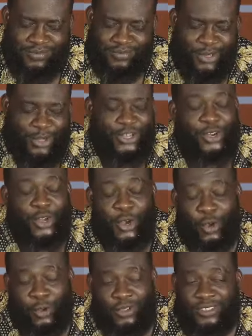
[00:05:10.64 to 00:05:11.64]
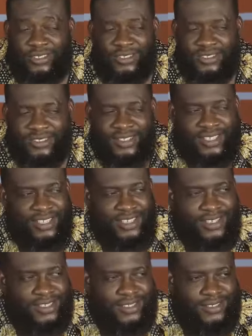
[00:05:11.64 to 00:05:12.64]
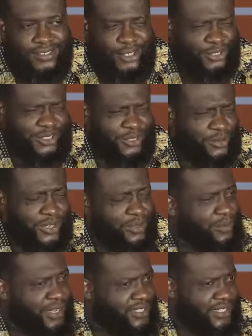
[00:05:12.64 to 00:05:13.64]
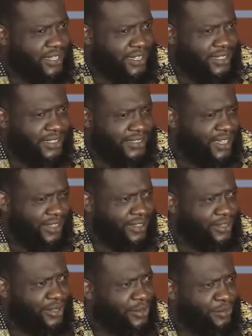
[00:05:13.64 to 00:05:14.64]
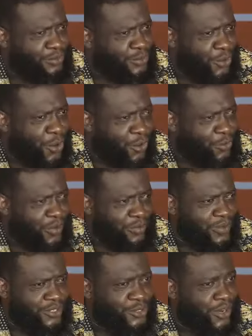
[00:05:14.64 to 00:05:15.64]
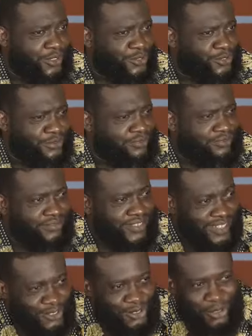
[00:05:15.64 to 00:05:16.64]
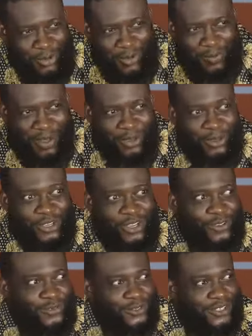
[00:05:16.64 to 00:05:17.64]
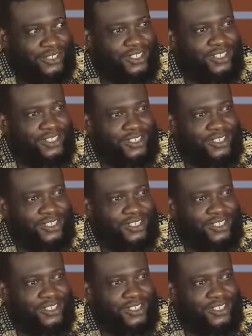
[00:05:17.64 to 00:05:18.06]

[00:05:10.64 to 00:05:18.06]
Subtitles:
Not at all. Does it really matter? Is there anything wrong with me trying to get to know about your girlfriend?